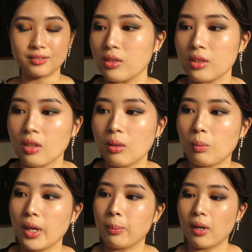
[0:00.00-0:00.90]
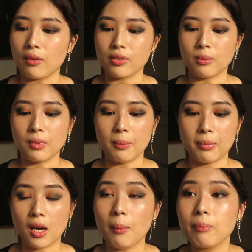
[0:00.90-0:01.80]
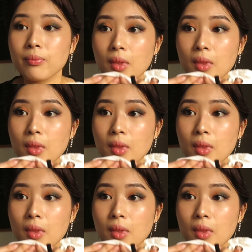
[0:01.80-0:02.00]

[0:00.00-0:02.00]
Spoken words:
Just going to wipe off some lip balm